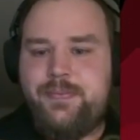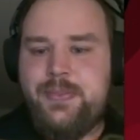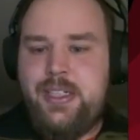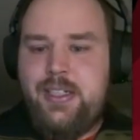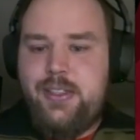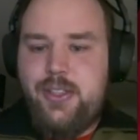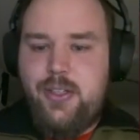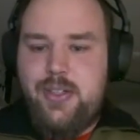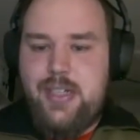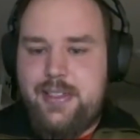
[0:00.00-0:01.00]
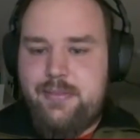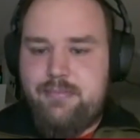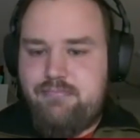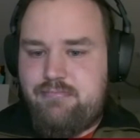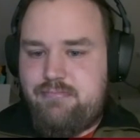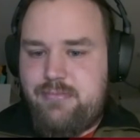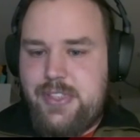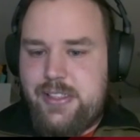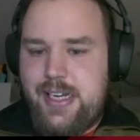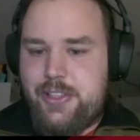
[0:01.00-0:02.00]
So, and
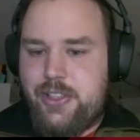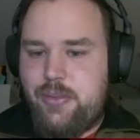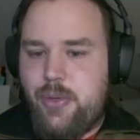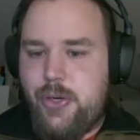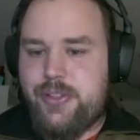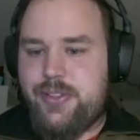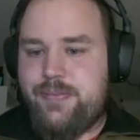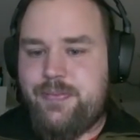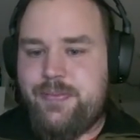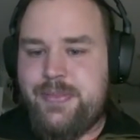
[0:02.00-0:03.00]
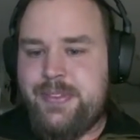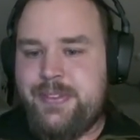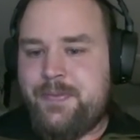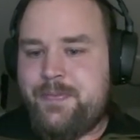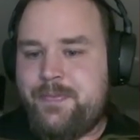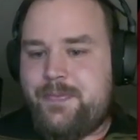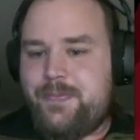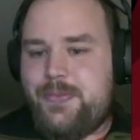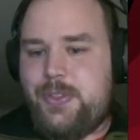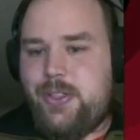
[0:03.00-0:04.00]
this actually works.
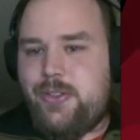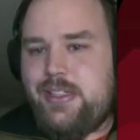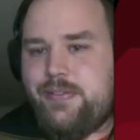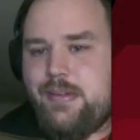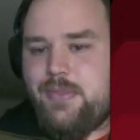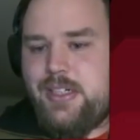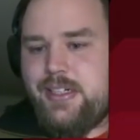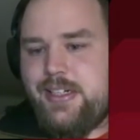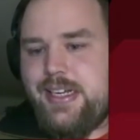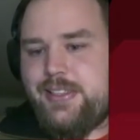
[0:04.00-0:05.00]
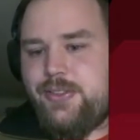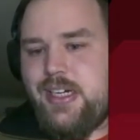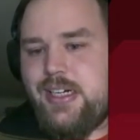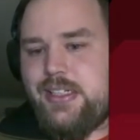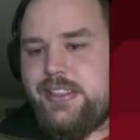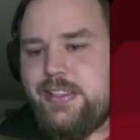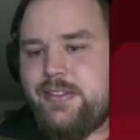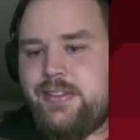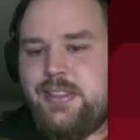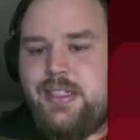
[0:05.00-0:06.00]
So if I'm clicking add to cart here,
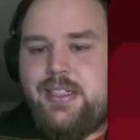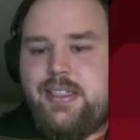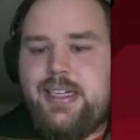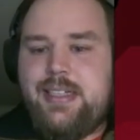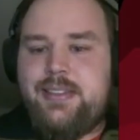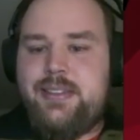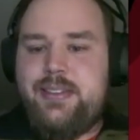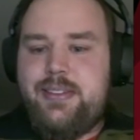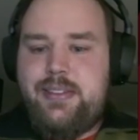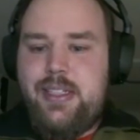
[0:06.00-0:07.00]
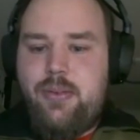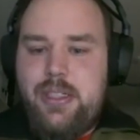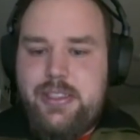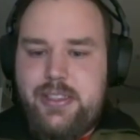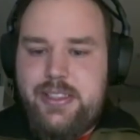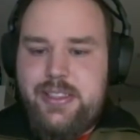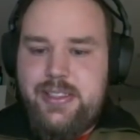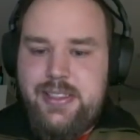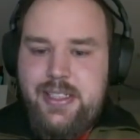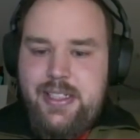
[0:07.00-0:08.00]
then the quantity
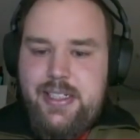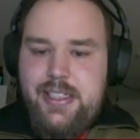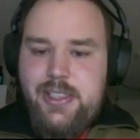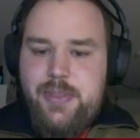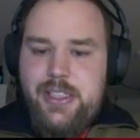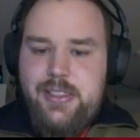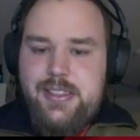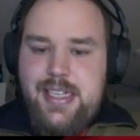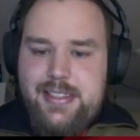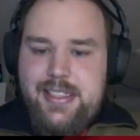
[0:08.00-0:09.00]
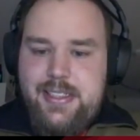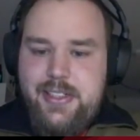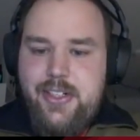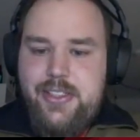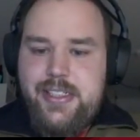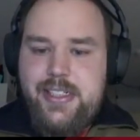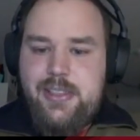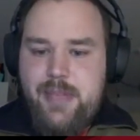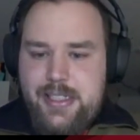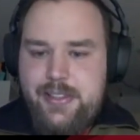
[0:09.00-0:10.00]
is being set in the context
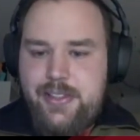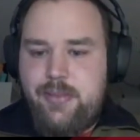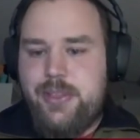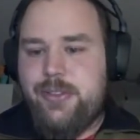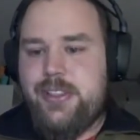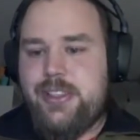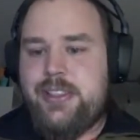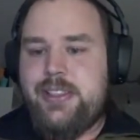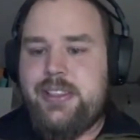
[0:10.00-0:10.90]
by this component.